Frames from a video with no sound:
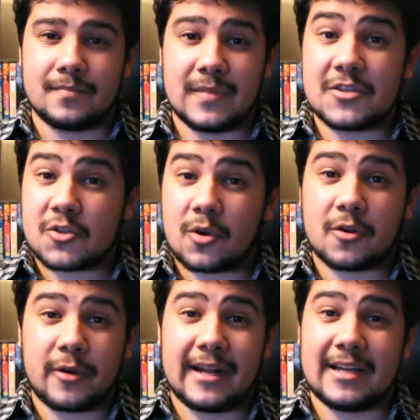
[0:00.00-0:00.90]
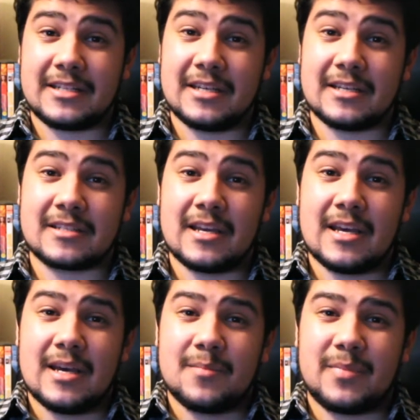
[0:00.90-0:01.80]
These are all great ideas,
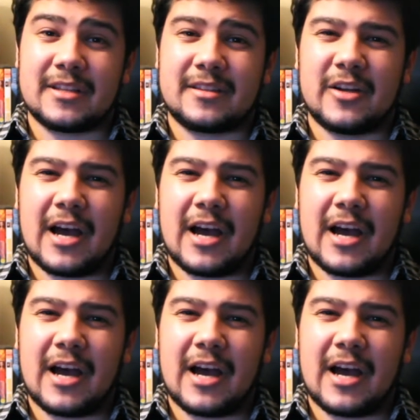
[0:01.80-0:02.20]
but they're